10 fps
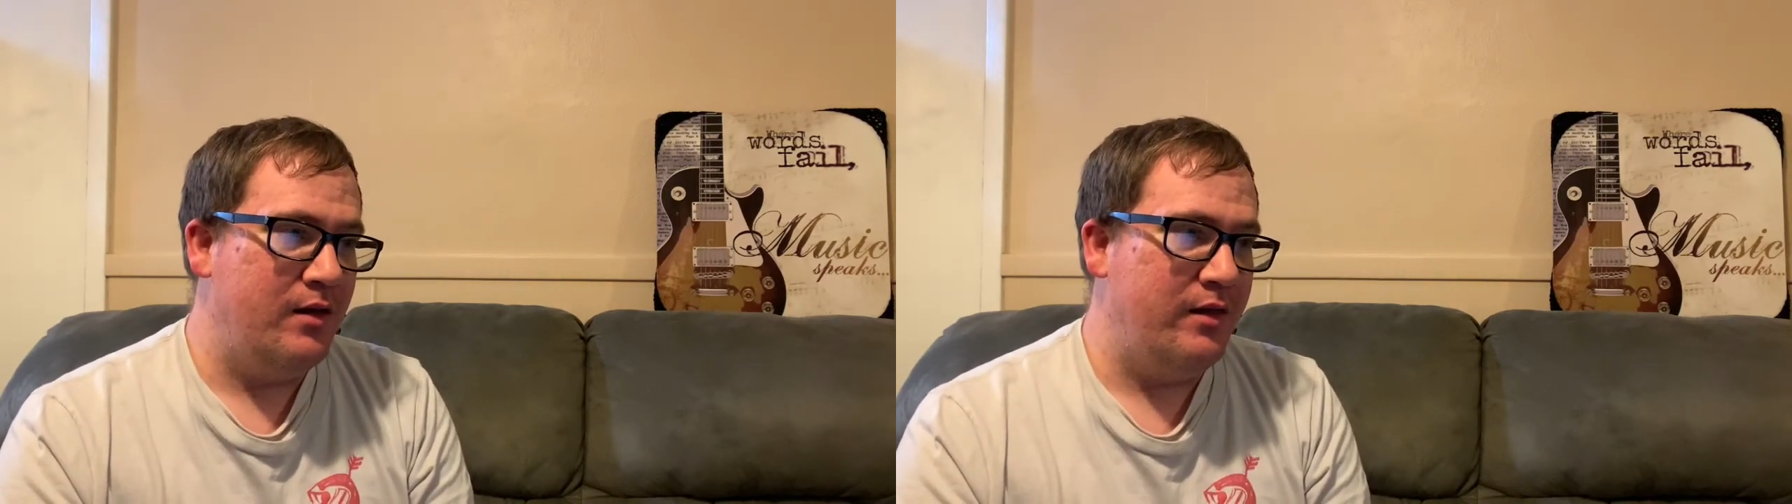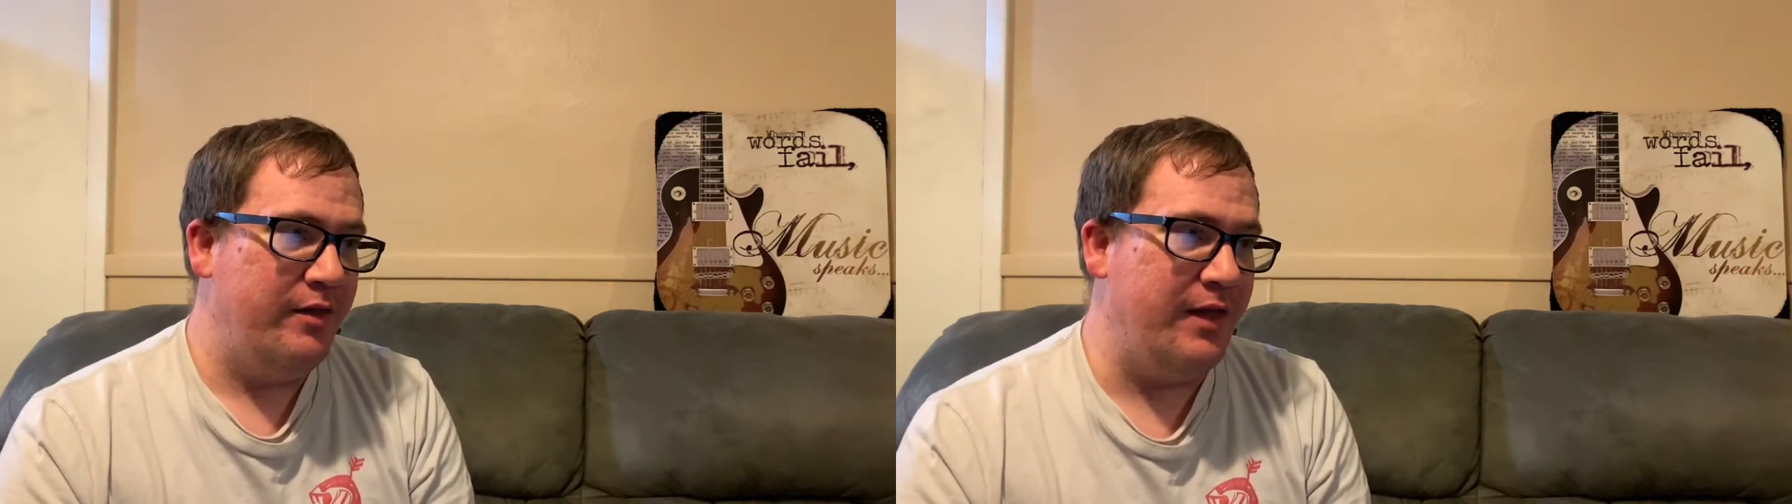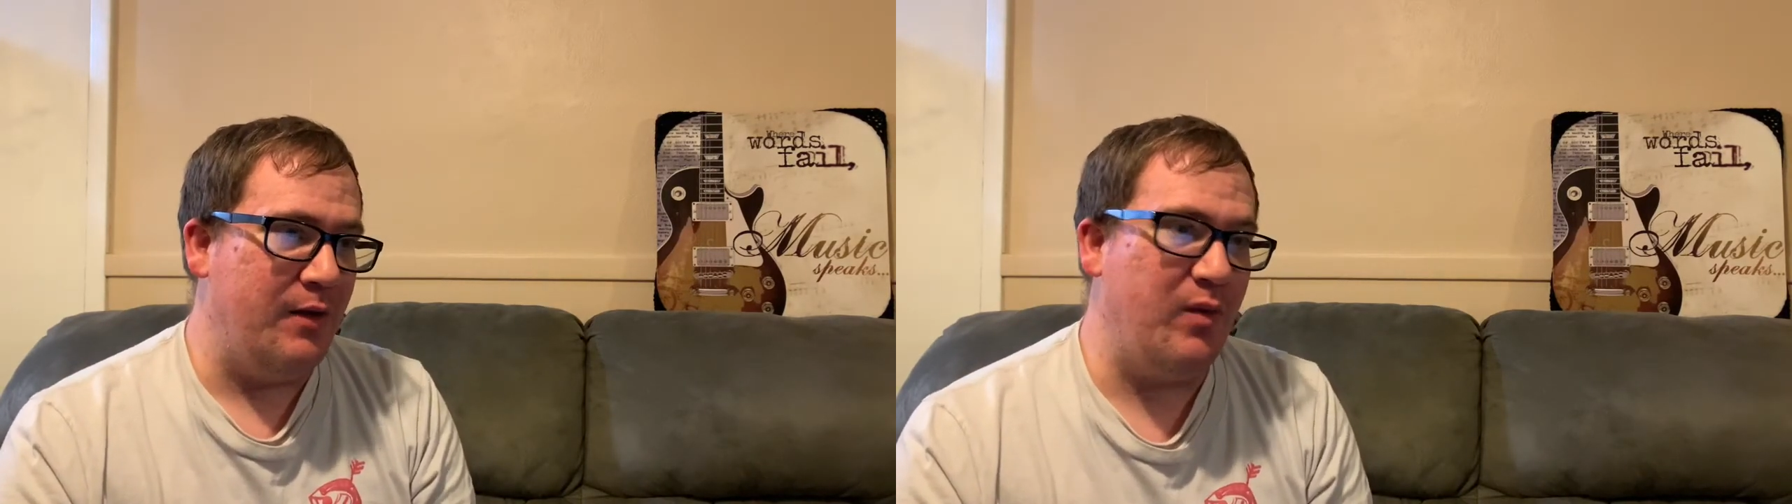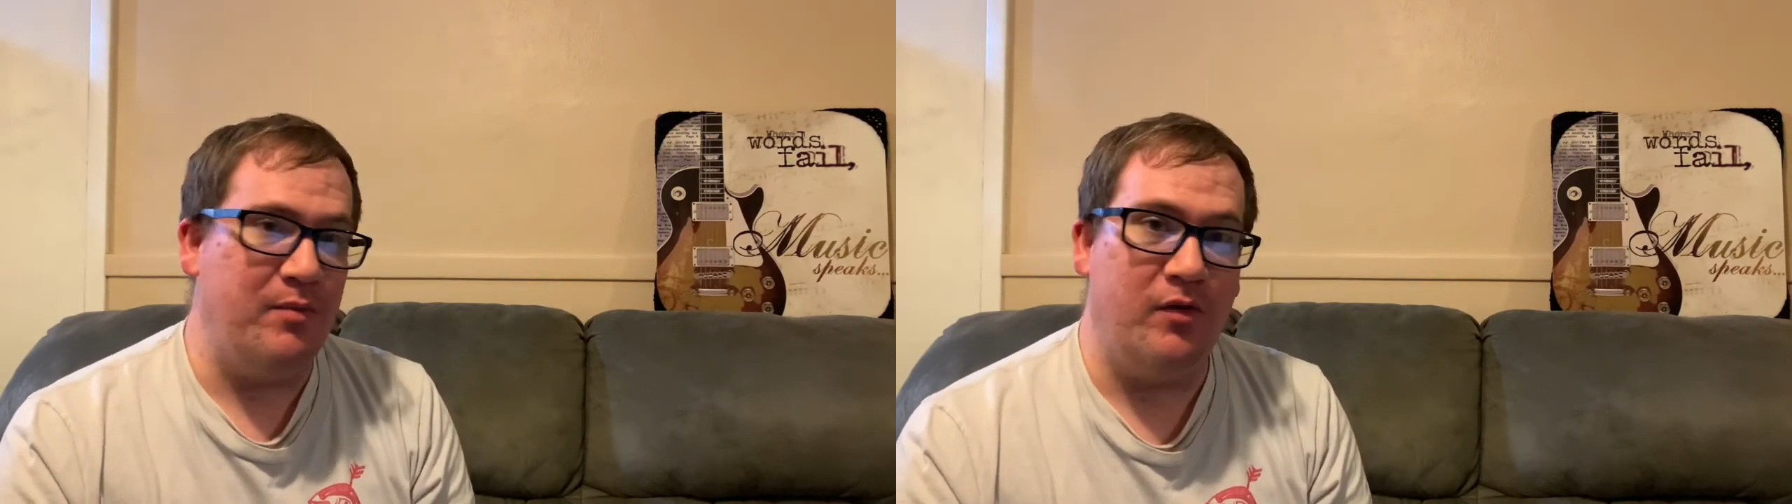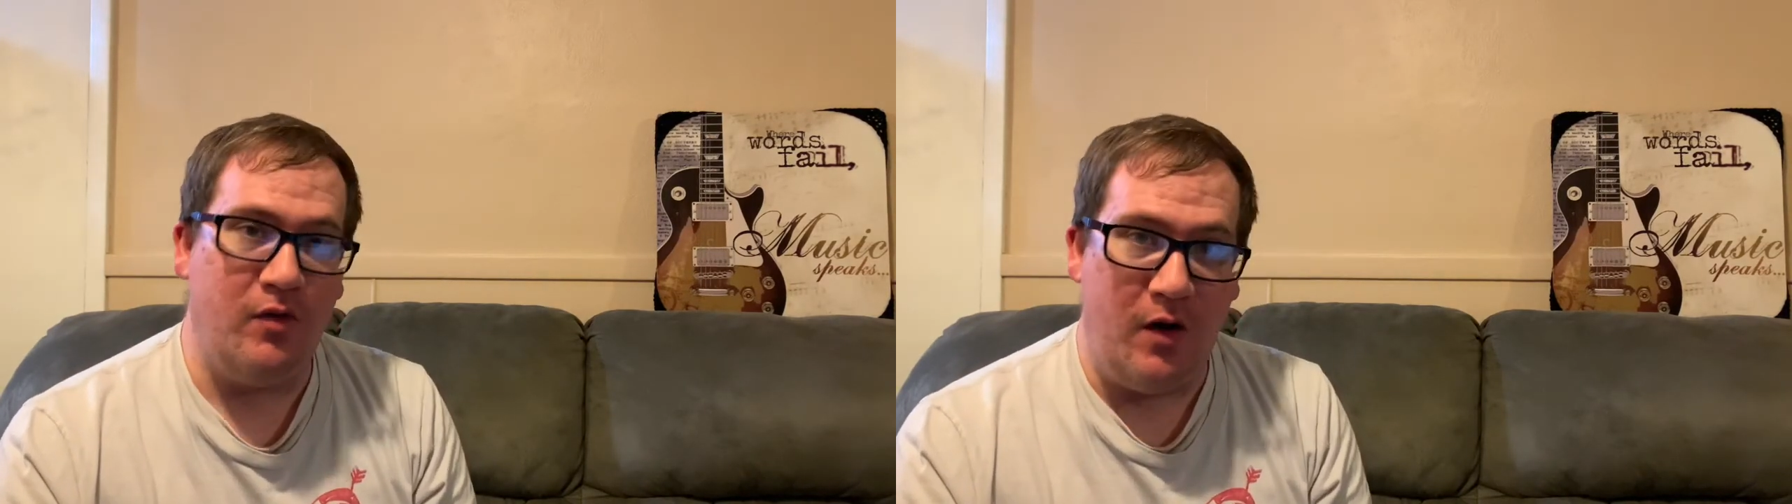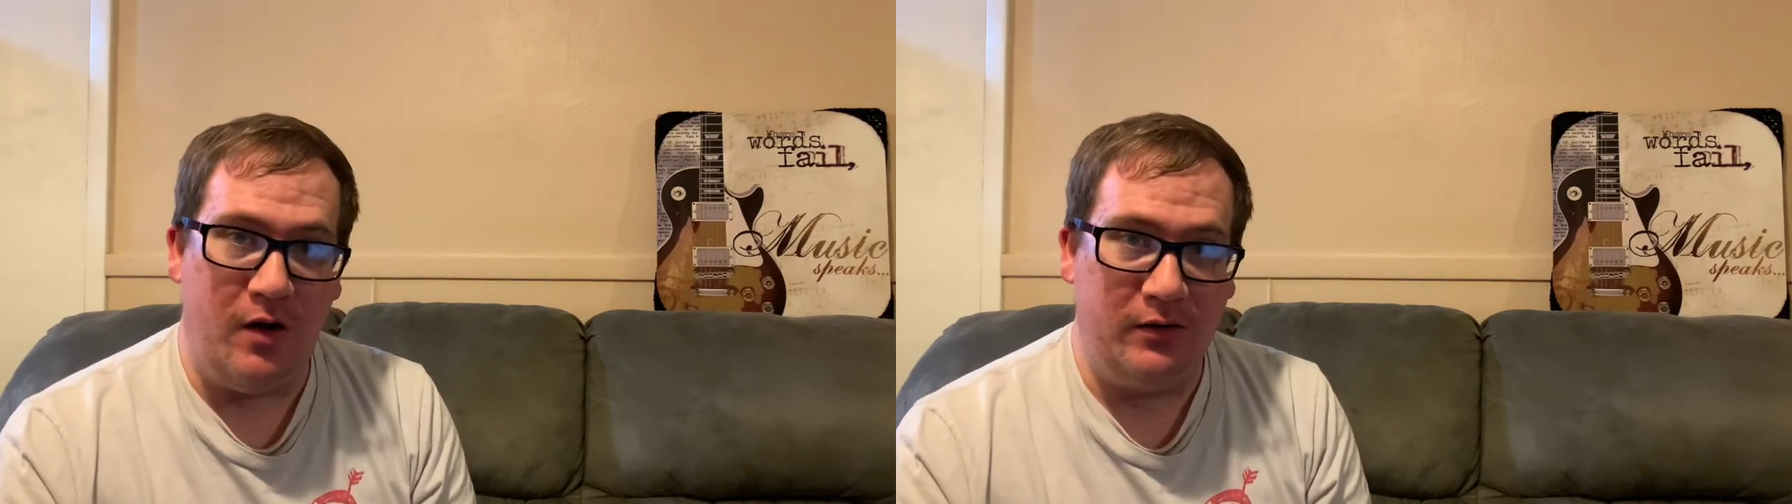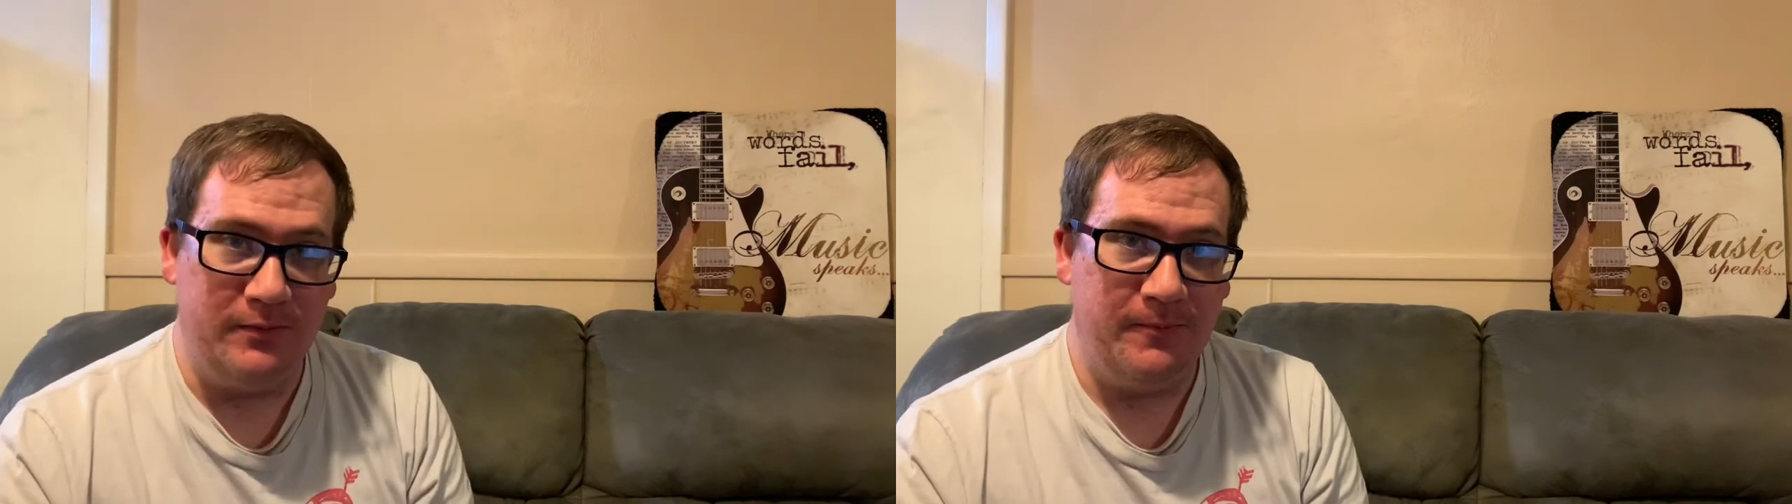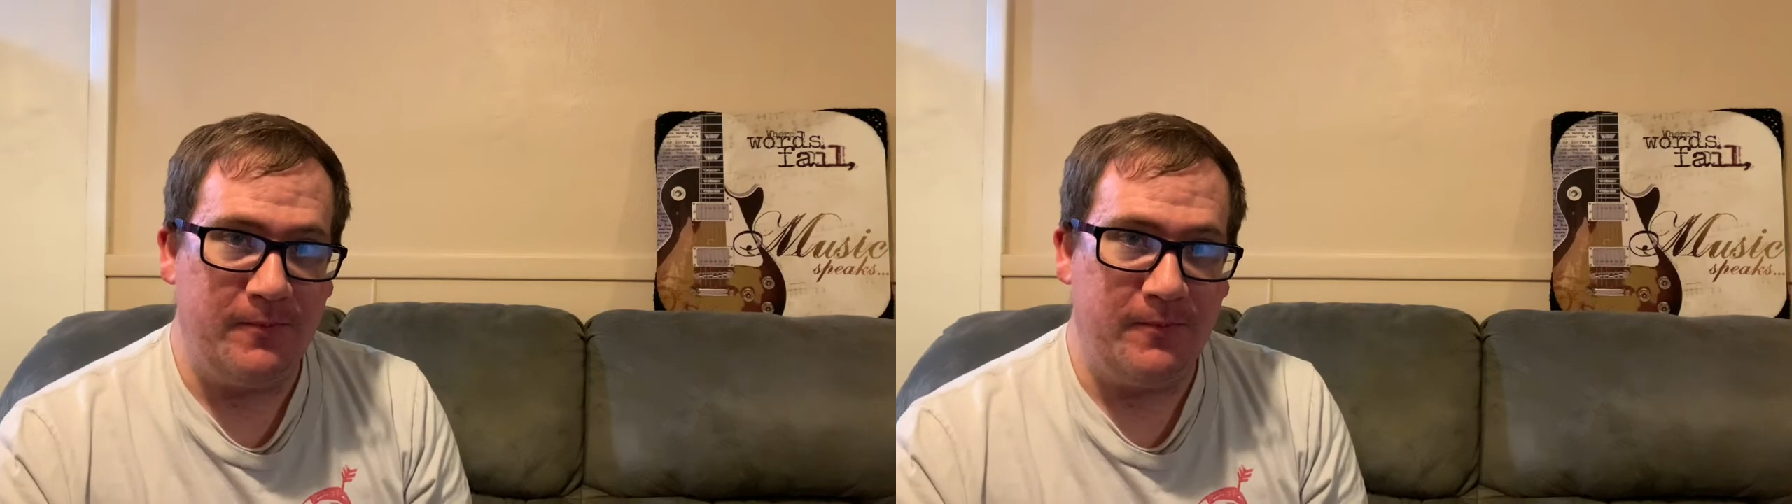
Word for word: that we belong,